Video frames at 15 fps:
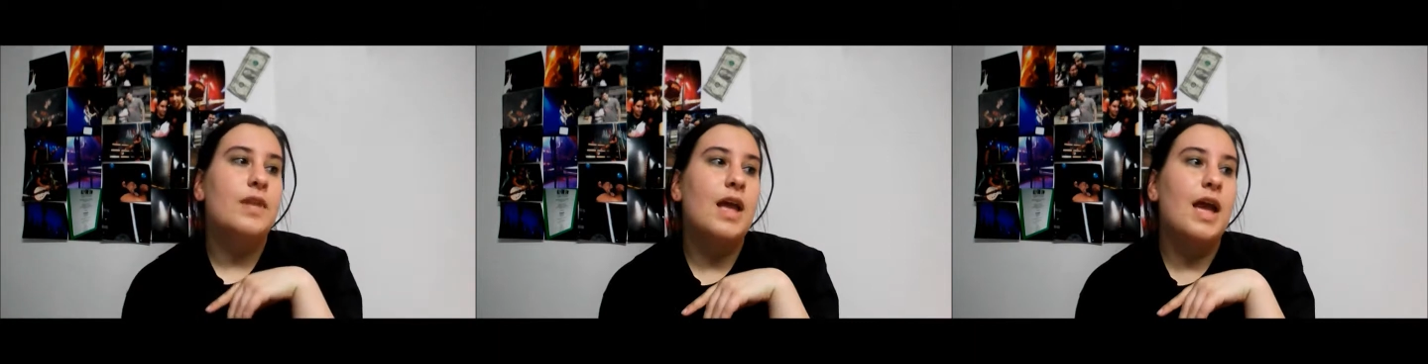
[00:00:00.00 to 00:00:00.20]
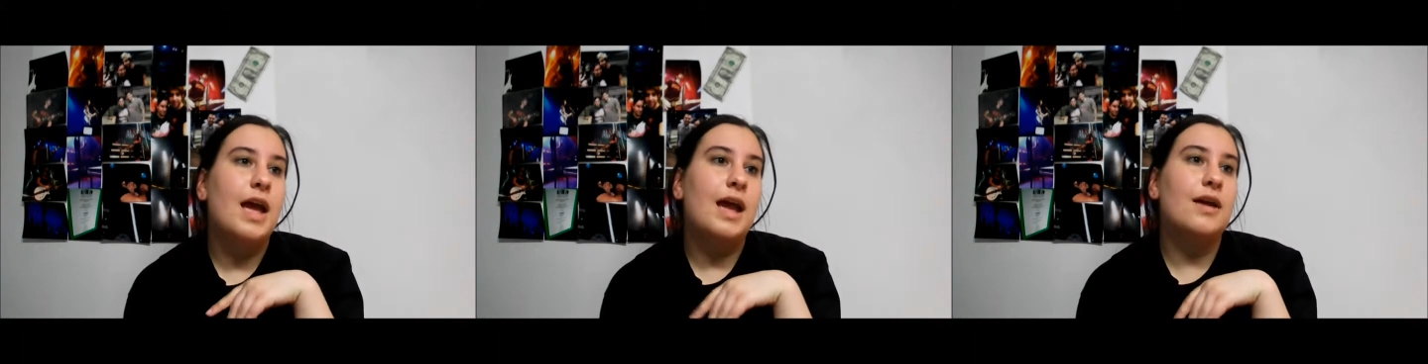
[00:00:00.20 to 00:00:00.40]

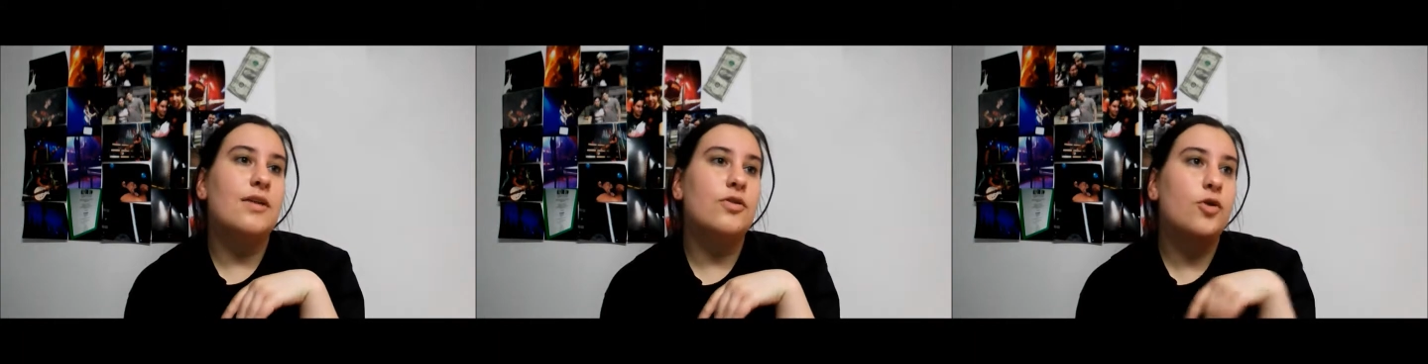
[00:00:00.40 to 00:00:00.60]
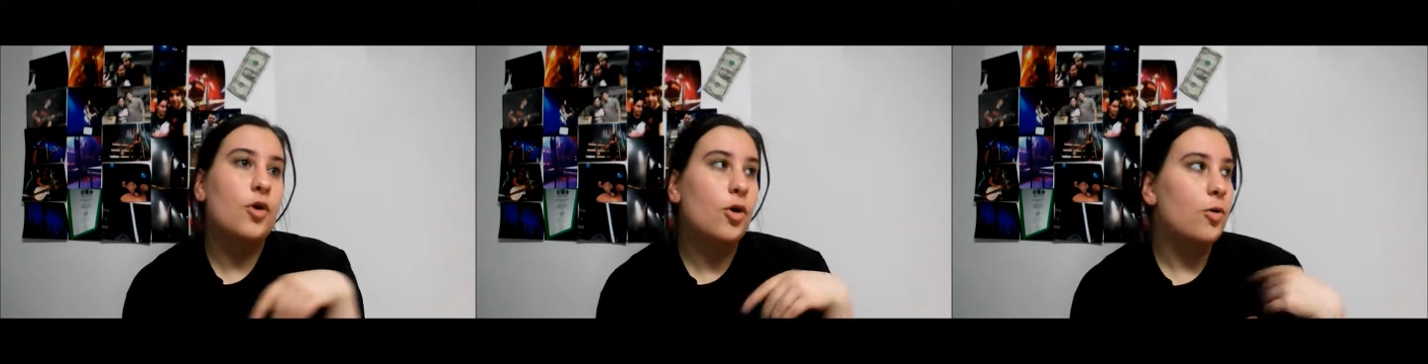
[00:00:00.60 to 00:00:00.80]
and
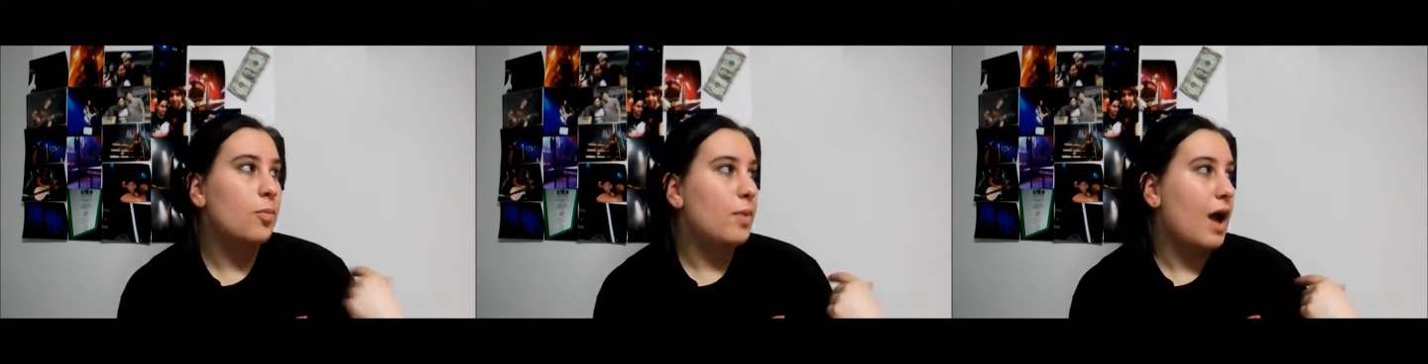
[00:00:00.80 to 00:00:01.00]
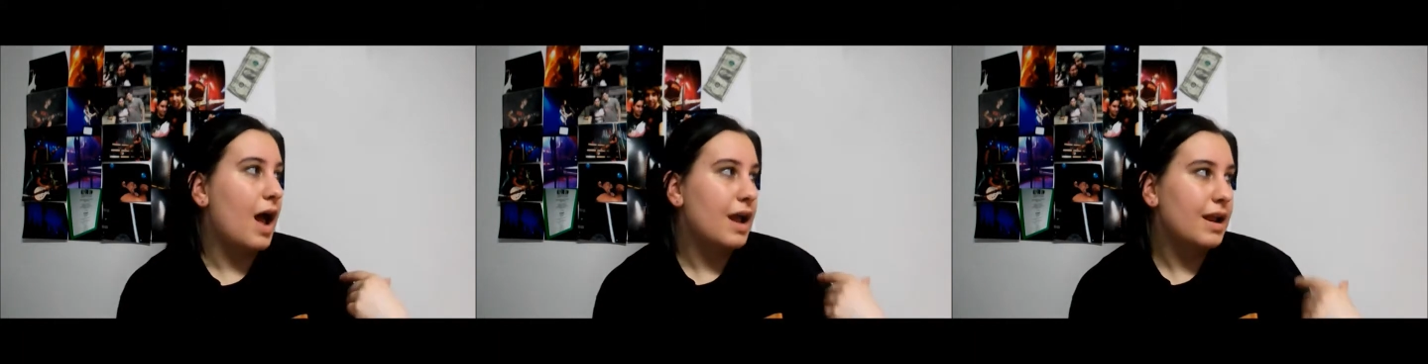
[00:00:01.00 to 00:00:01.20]
the girl
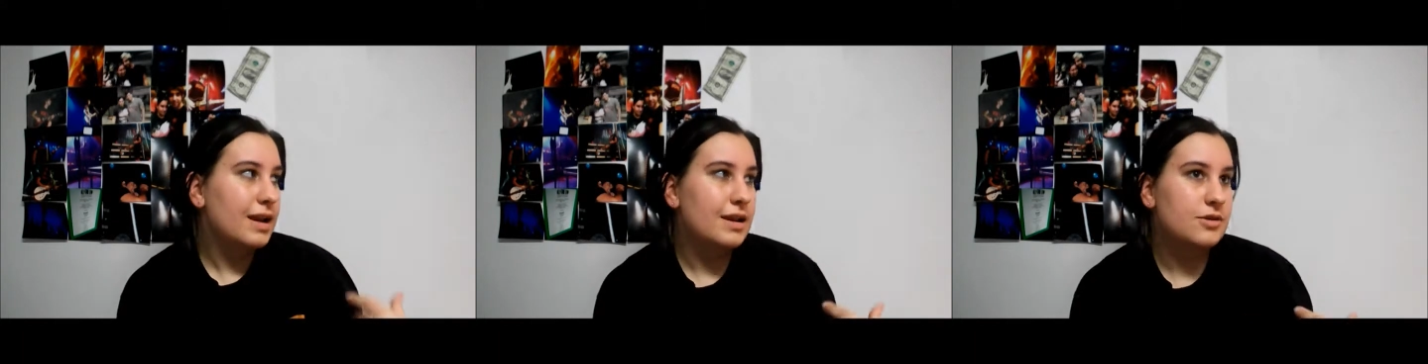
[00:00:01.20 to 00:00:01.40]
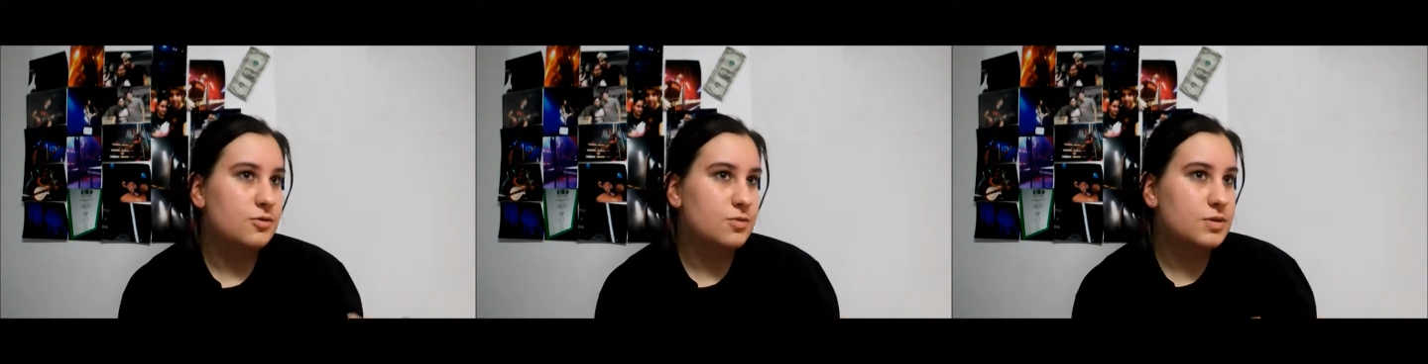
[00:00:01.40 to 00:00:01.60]
behind
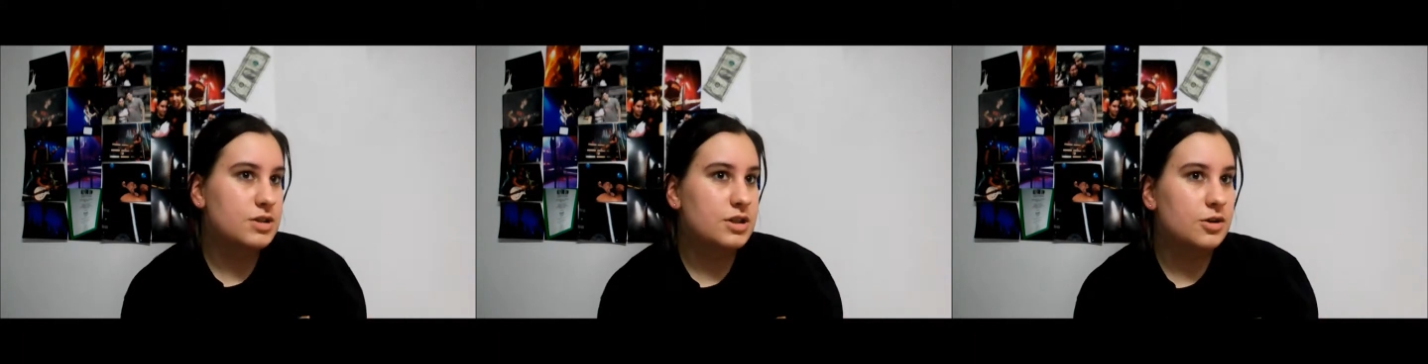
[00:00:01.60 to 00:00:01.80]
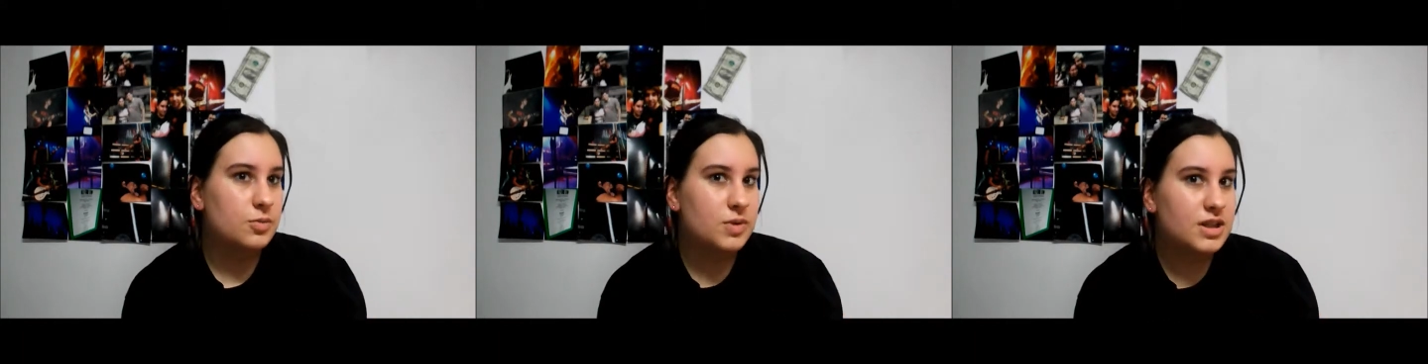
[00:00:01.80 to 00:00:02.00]
us was
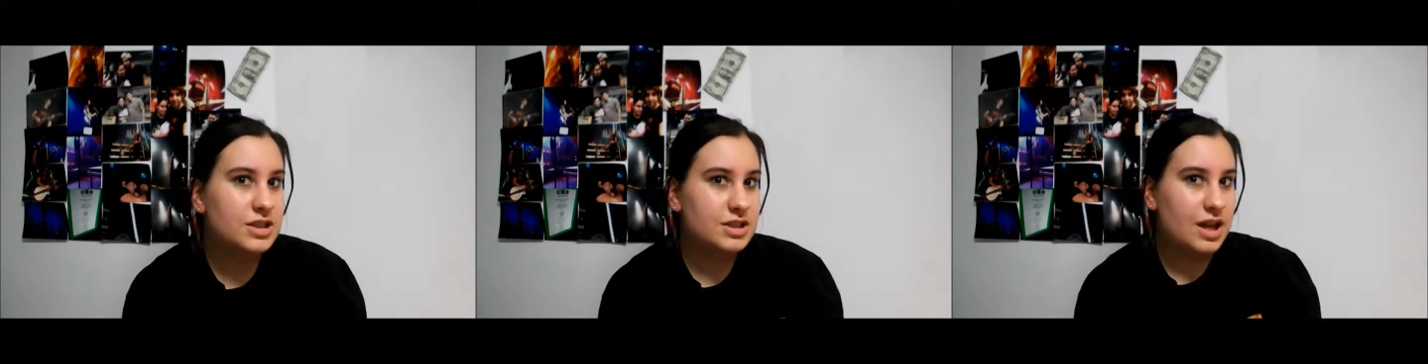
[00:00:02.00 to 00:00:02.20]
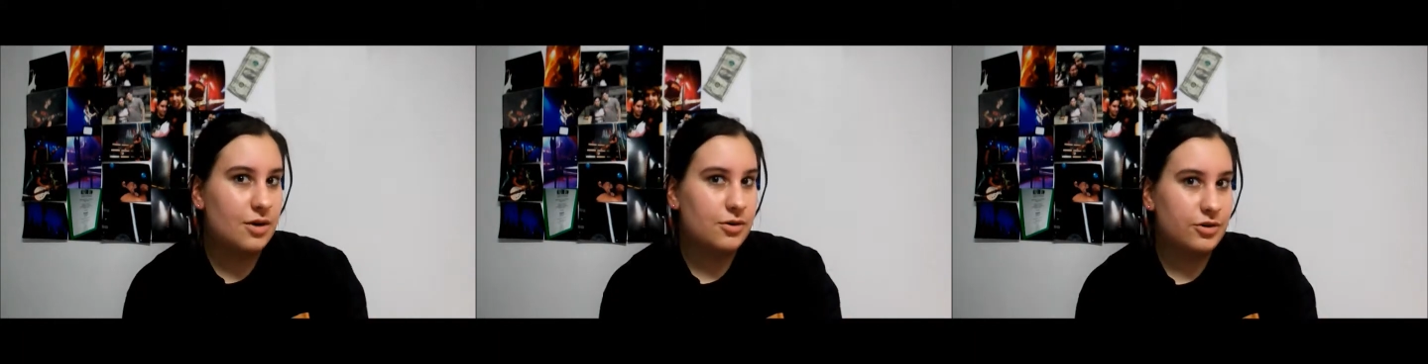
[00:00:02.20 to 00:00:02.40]
gonna reach down